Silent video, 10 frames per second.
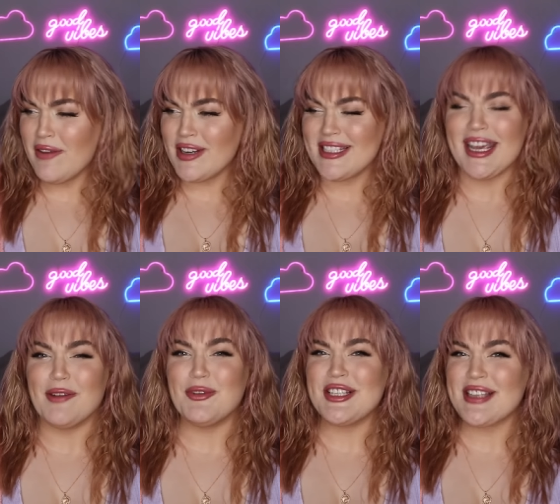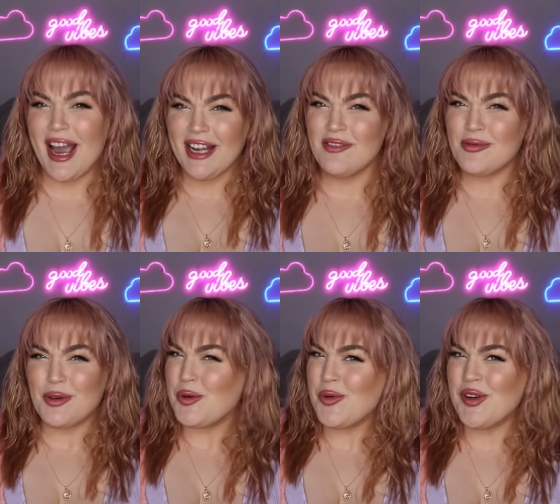ever did, which is kind of
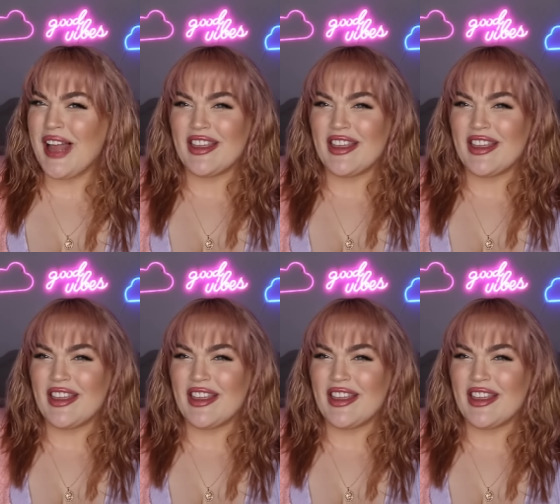cool.